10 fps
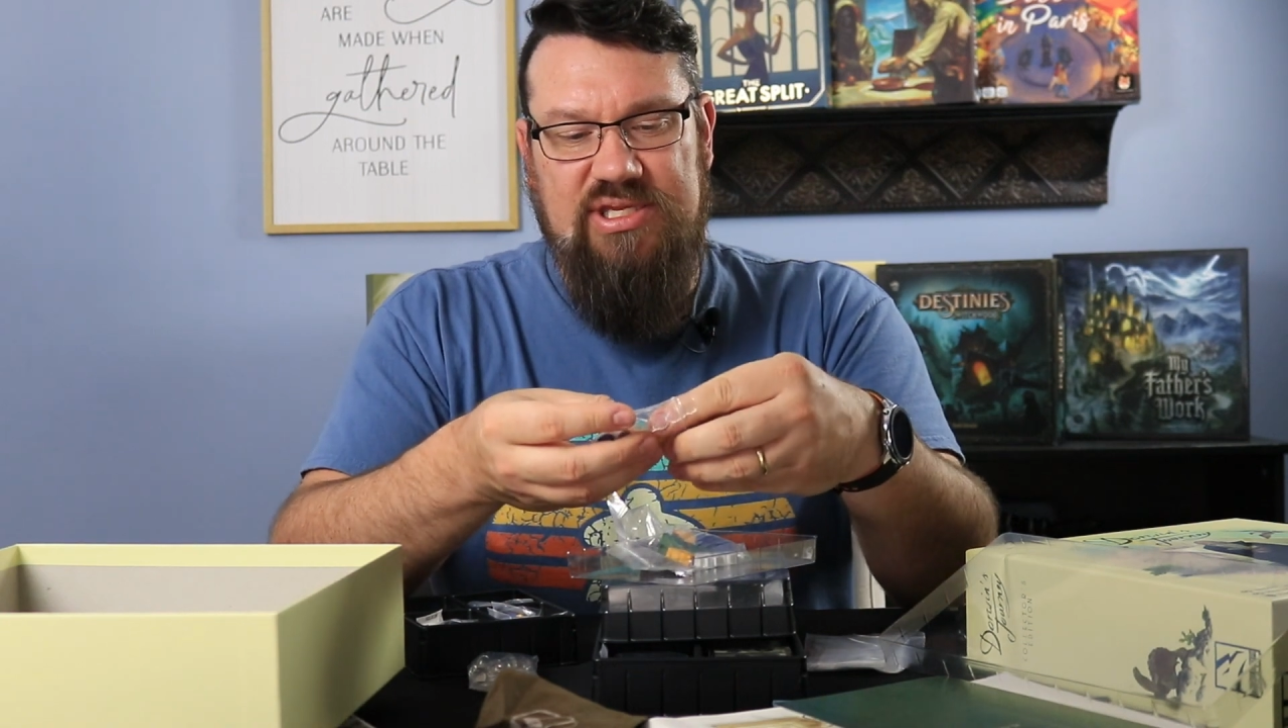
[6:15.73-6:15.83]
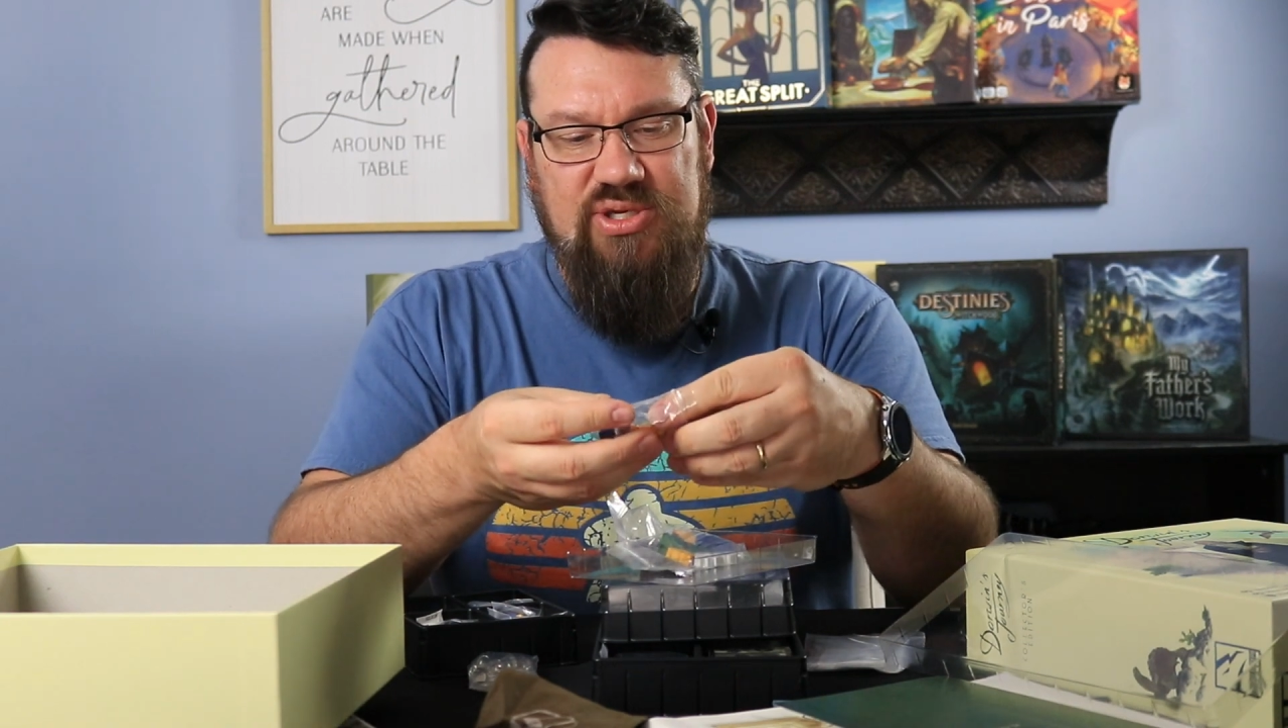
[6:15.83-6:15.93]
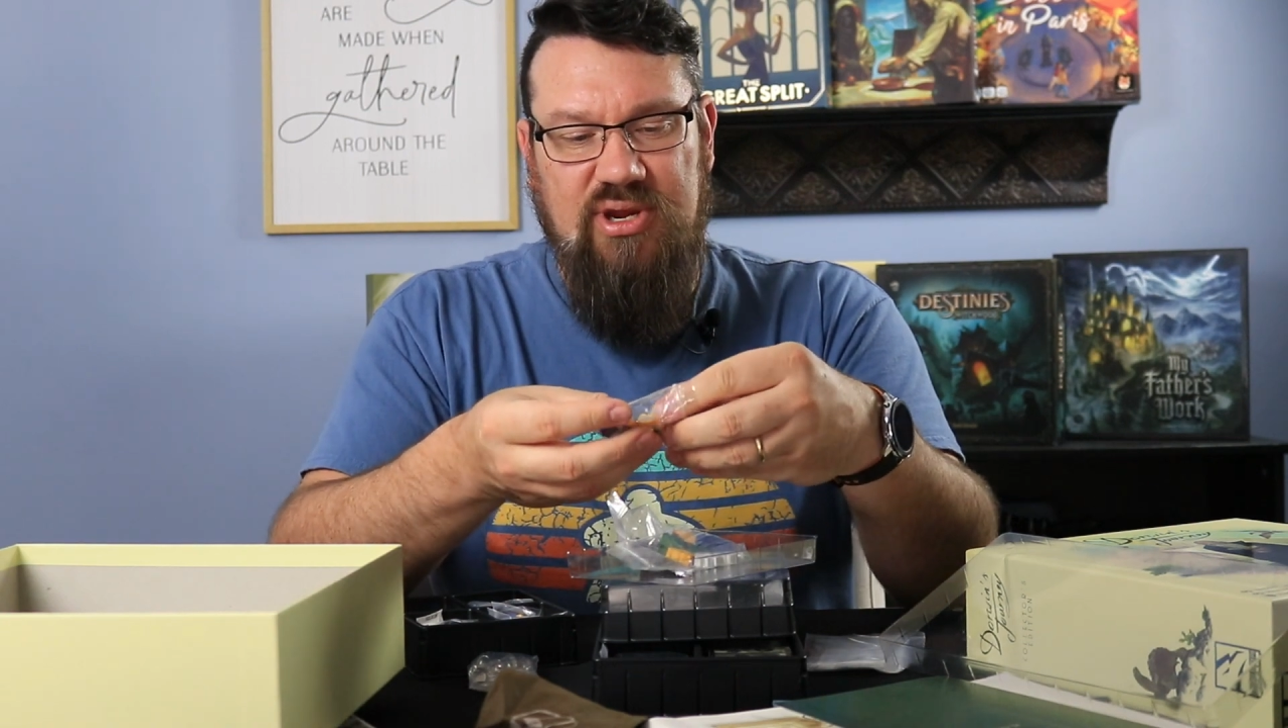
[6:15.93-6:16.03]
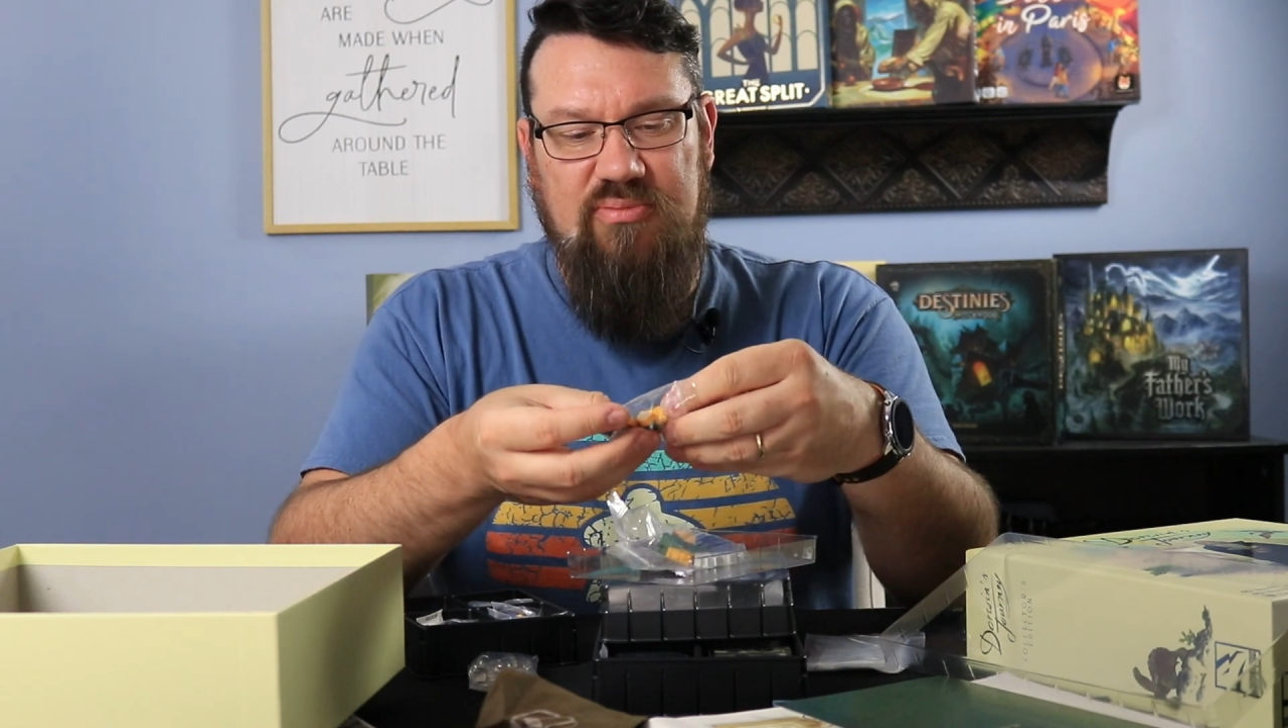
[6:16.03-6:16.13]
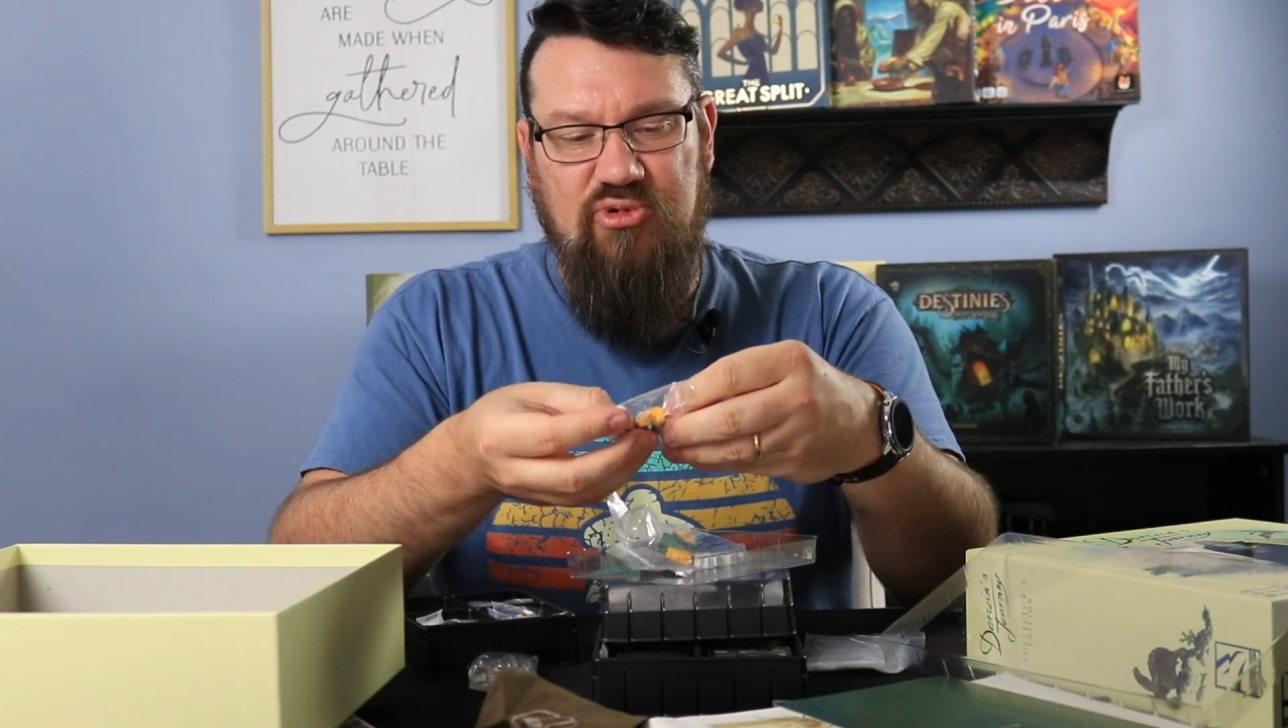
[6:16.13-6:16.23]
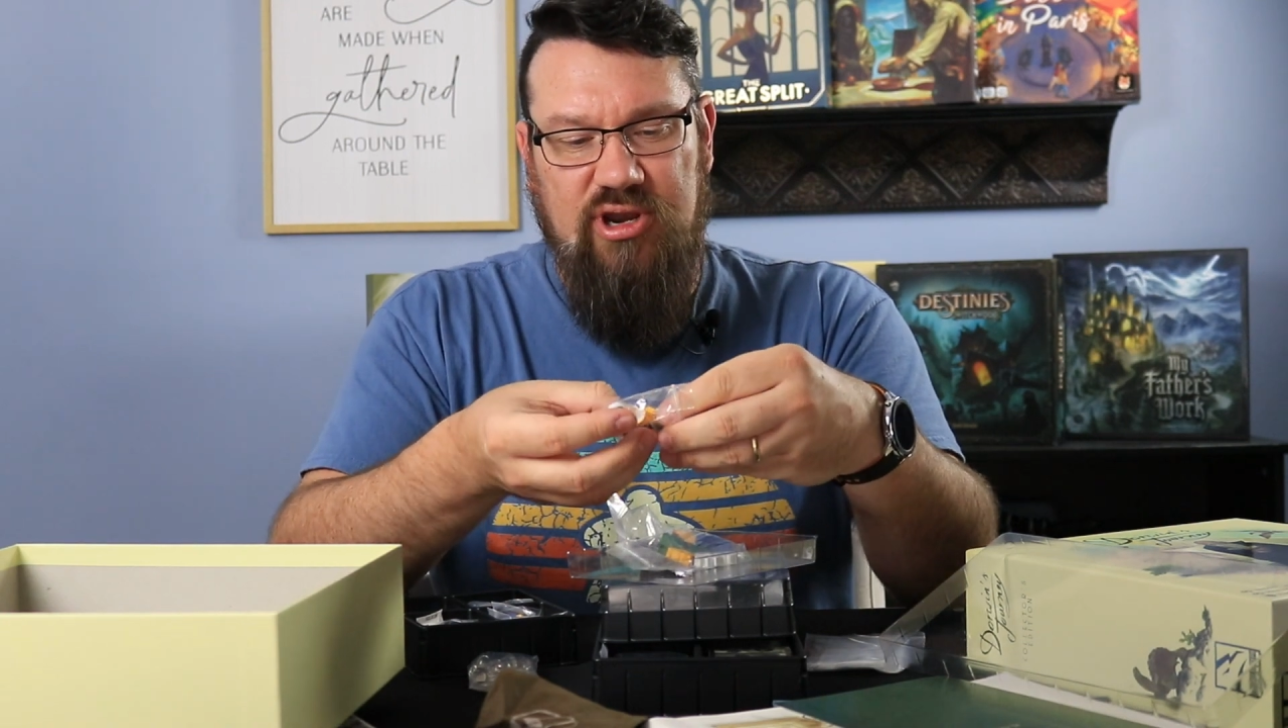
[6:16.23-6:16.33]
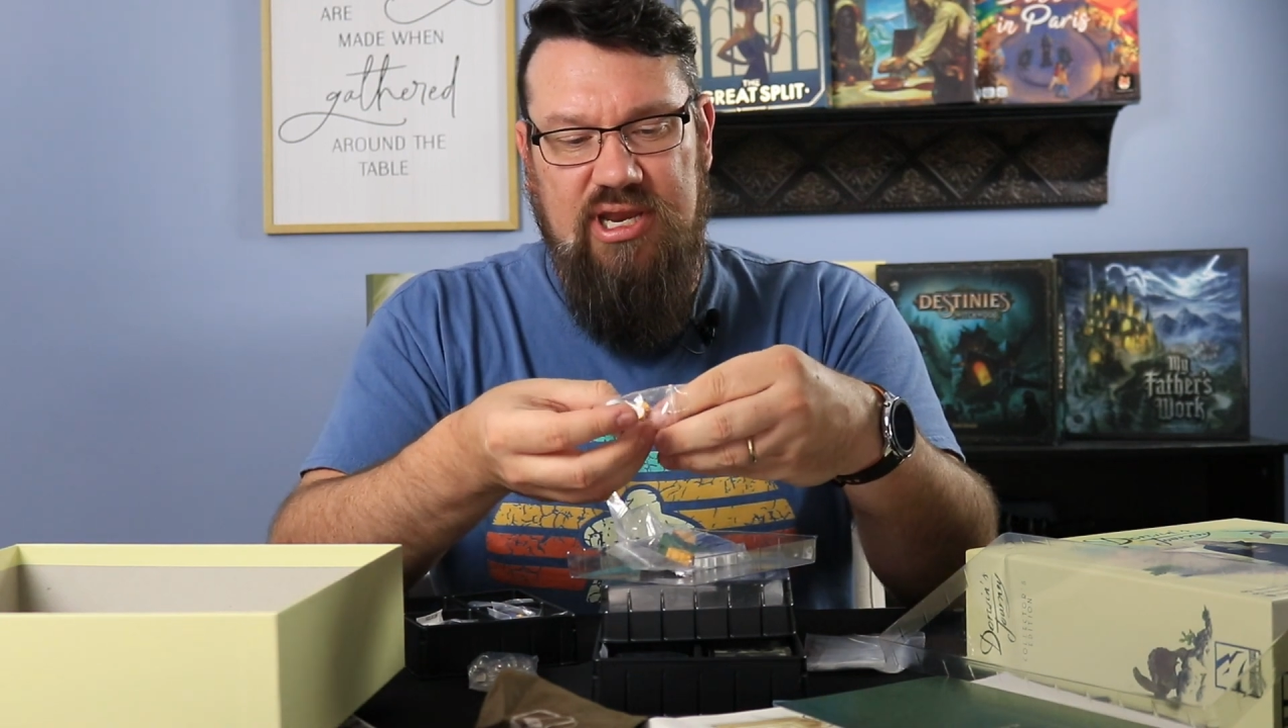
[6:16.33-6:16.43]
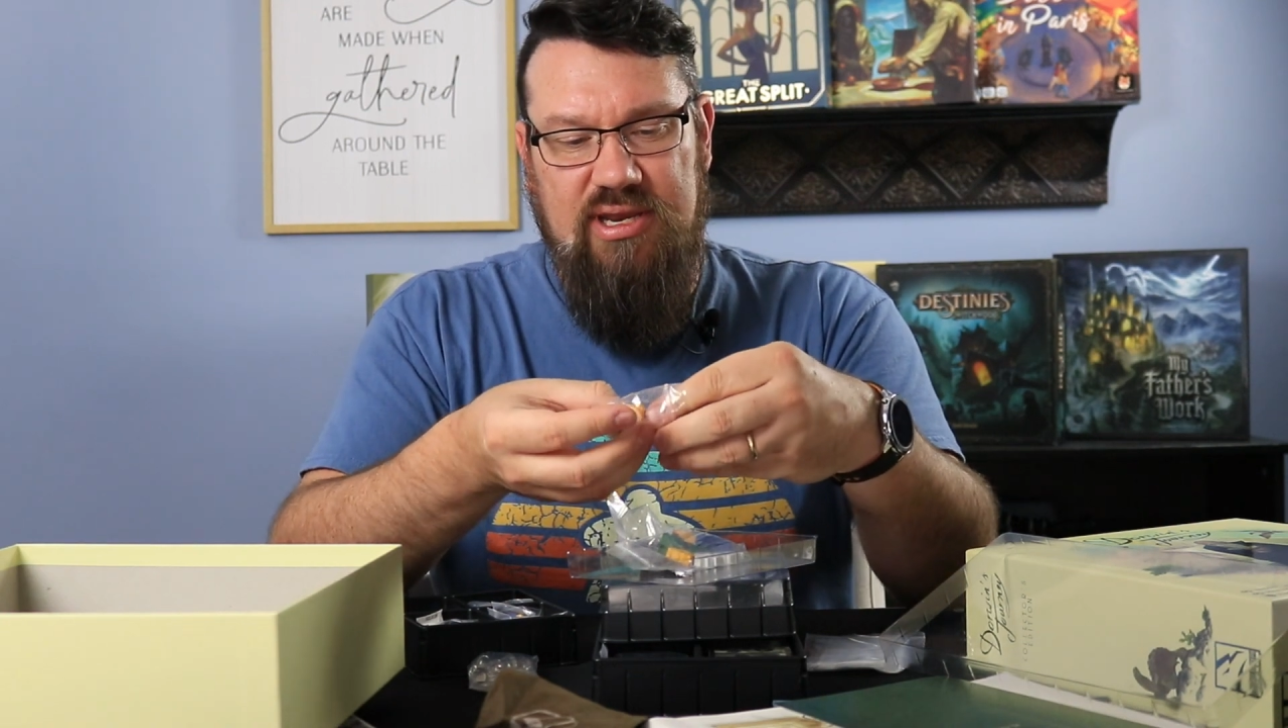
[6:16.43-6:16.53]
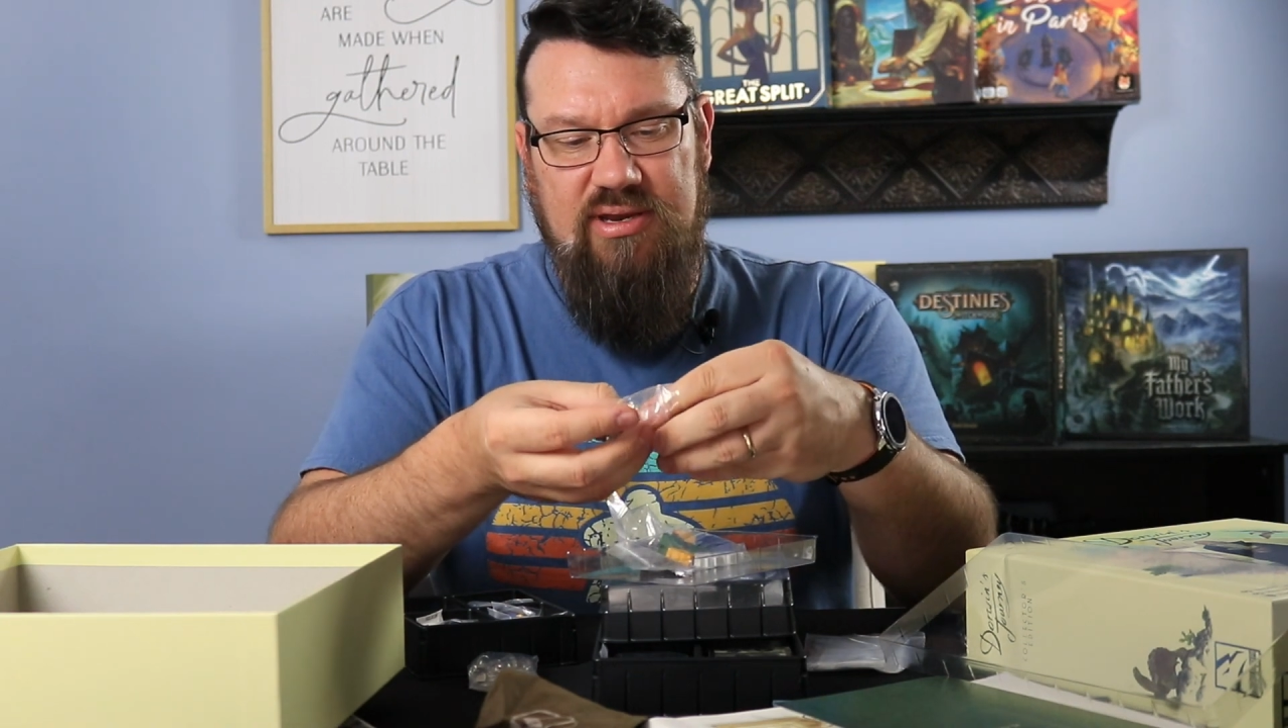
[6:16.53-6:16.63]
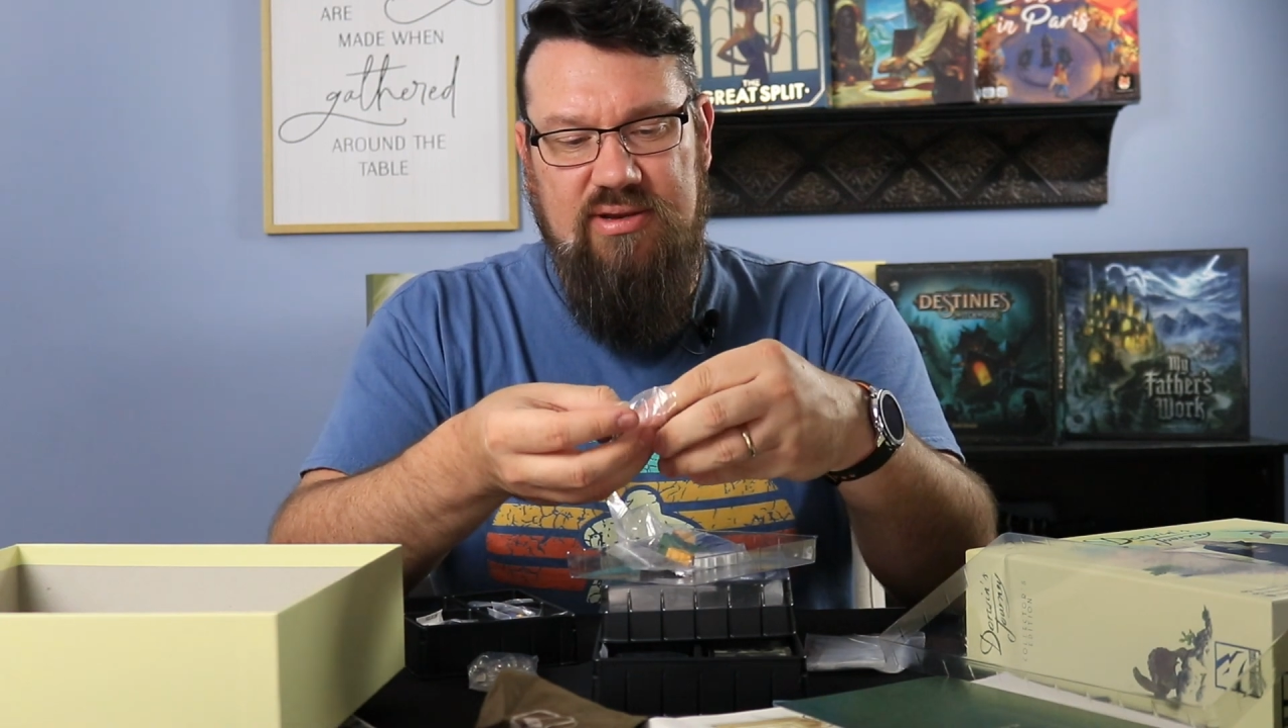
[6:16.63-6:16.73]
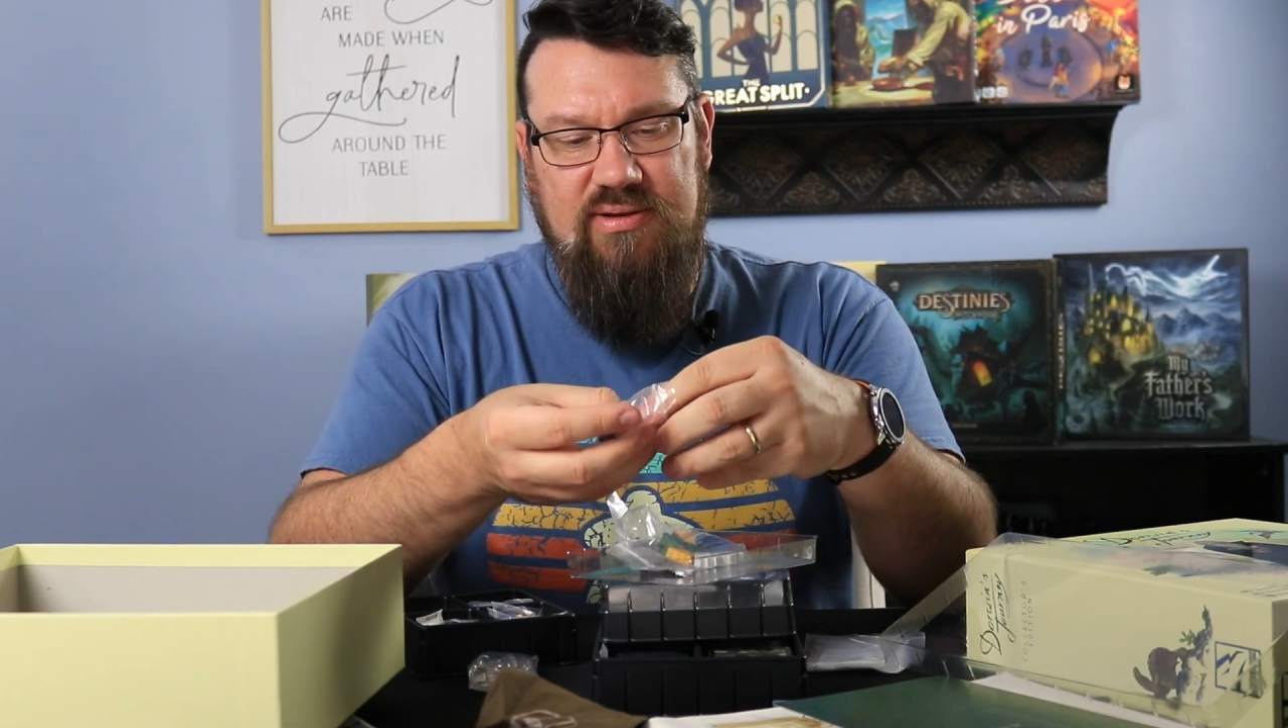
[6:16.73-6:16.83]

screen printed